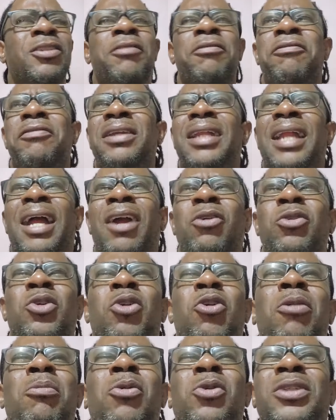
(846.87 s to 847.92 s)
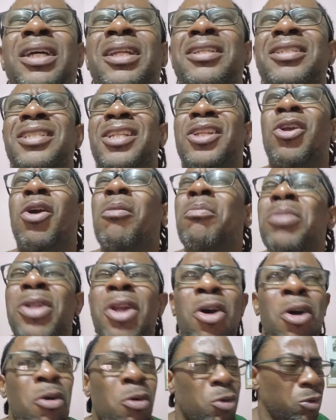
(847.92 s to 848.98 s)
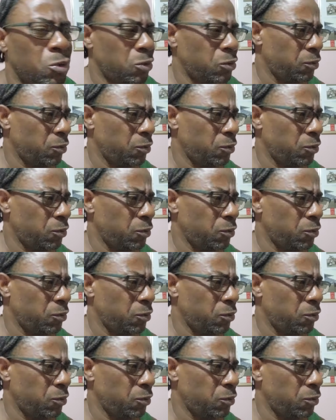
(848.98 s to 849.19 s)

don't feel like I want to come out of the slum now.